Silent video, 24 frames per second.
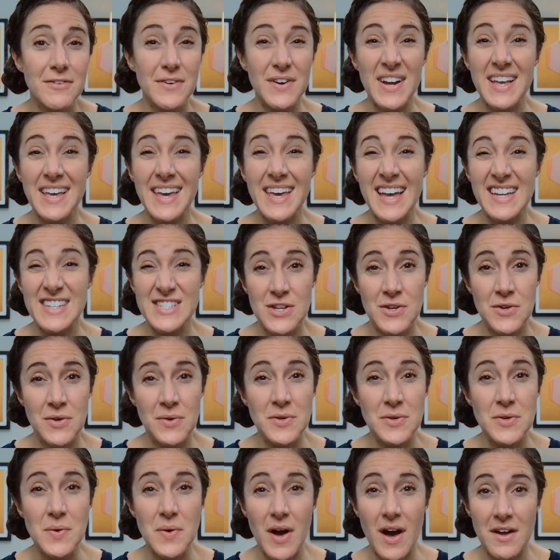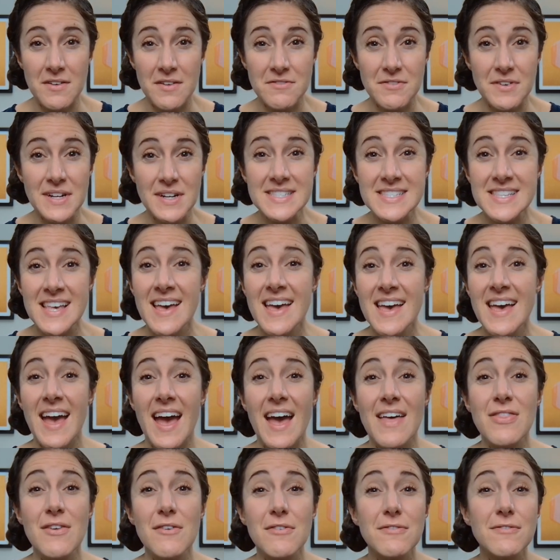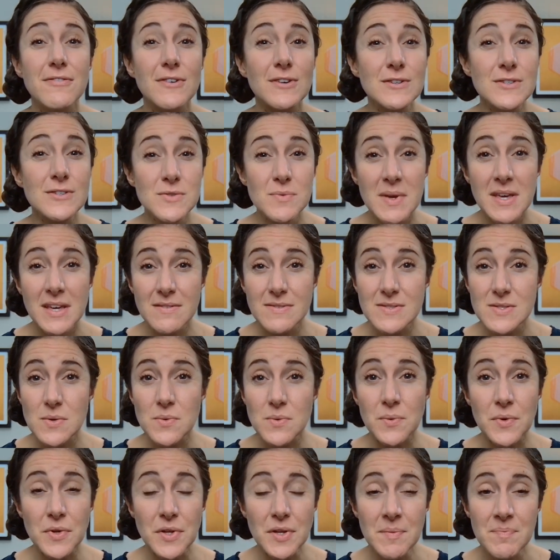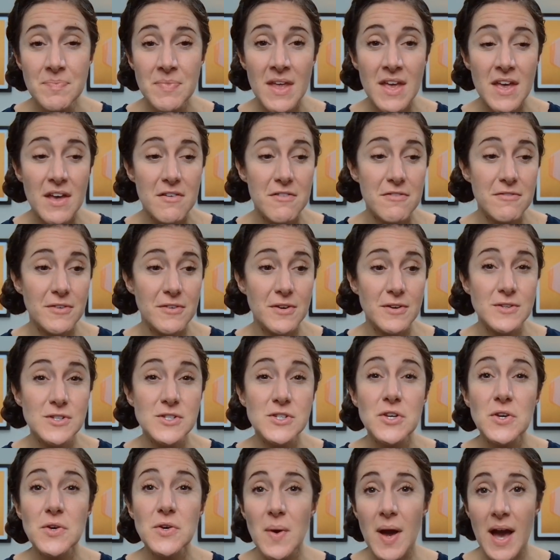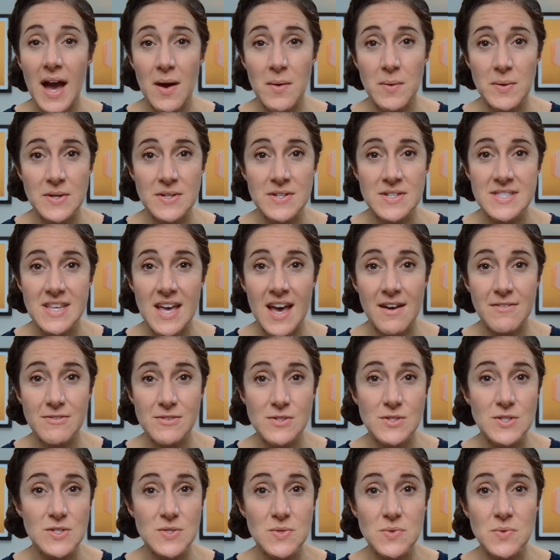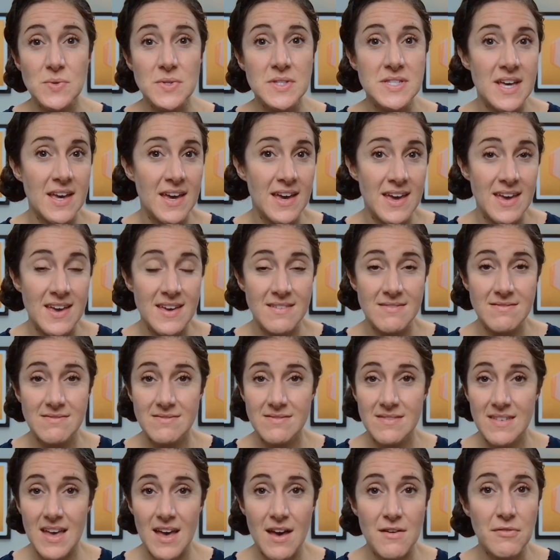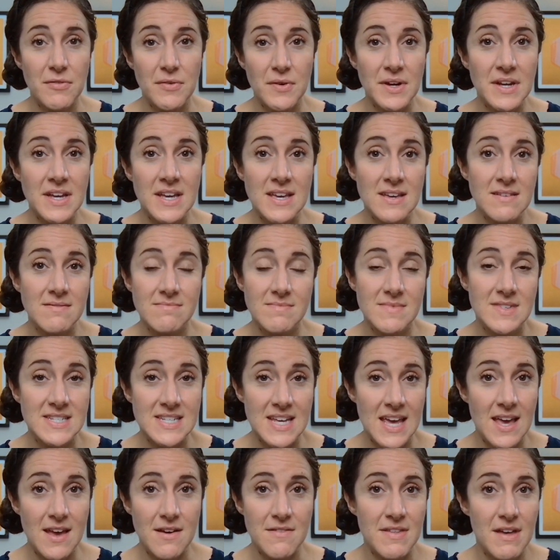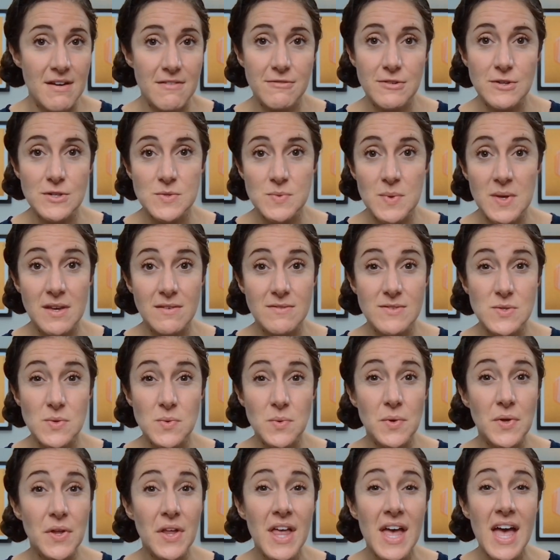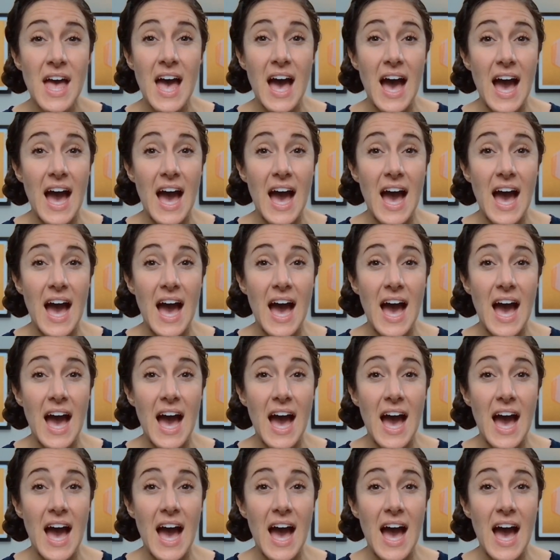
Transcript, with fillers: for a get to know you conference. And the first week of school, for two hours after the school day, every day of that first week of school,